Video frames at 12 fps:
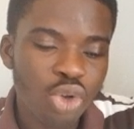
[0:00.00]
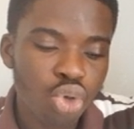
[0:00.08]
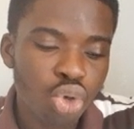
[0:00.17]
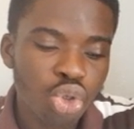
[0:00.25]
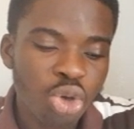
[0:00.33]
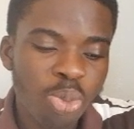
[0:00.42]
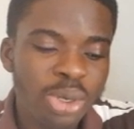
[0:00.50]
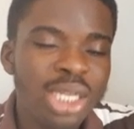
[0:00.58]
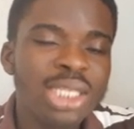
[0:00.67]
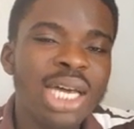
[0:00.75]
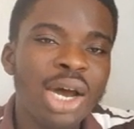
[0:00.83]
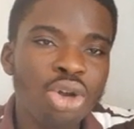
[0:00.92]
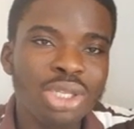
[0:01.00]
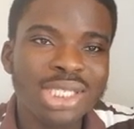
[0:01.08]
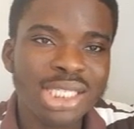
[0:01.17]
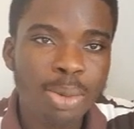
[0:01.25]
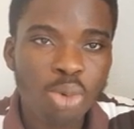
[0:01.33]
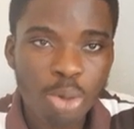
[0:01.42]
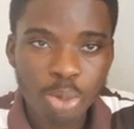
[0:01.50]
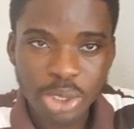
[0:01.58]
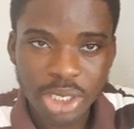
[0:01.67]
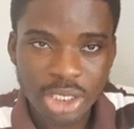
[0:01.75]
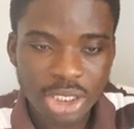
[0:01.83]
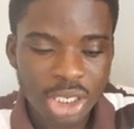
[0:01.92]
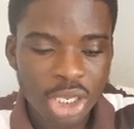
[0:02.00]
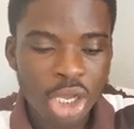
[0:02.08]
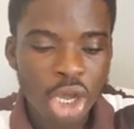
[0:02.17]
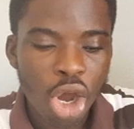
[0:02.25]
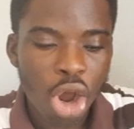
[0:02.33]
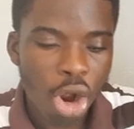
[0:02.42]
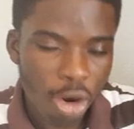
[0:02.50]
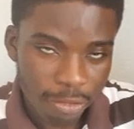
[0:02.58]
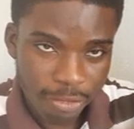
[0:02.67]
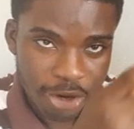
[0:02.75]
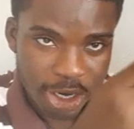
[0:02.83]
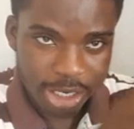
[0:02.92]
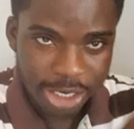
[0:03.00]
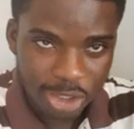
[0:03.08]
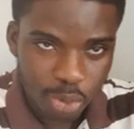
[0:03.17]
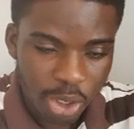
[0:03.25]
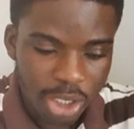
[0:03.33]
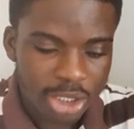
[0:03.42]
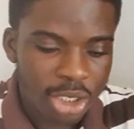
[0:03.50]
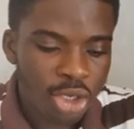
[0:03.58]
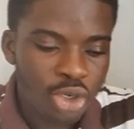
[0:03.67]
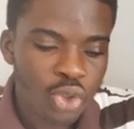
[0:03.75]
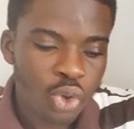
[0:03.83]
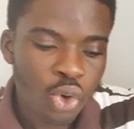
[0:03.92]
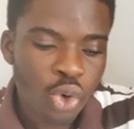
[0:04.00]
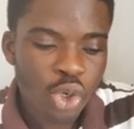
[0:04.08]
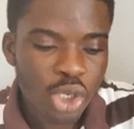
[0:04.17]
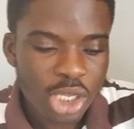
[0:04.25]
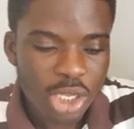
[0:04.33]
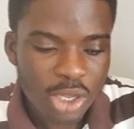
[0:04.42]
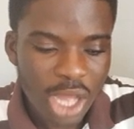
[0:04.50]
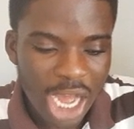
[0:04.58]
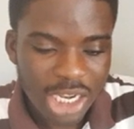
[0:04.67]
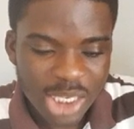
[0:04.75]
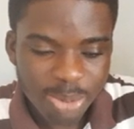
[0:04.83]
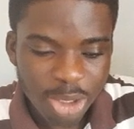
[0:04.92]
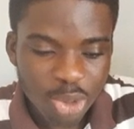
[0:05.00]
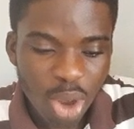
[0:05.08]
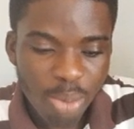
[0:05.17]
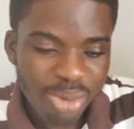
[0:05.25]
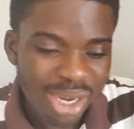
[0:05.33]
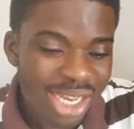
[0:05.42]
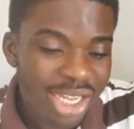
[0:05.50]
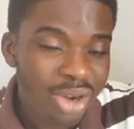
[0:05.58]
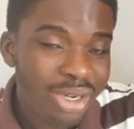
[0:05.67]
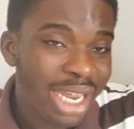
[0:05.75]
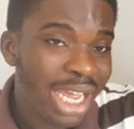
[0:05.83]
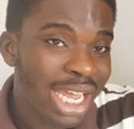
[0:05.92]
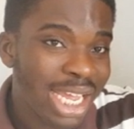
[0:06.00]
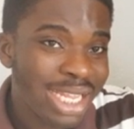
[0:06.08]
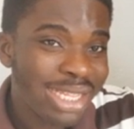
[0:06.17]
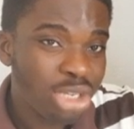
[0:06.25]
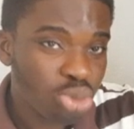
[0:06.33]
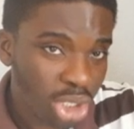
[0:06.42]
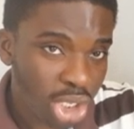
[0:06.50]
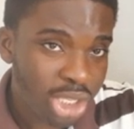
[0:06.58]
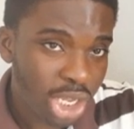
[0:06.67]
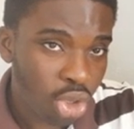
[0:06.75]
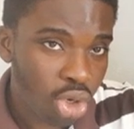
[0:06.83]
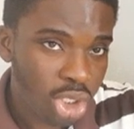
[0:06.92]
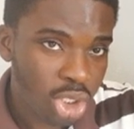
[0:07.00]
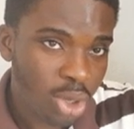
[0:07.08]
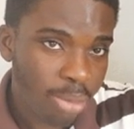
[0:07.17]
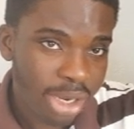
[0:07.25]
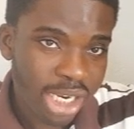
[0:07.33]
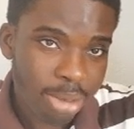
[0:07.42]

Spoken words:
those components are subcomponents of network. So at this point, we are breaking down the networking technologies. We are breaking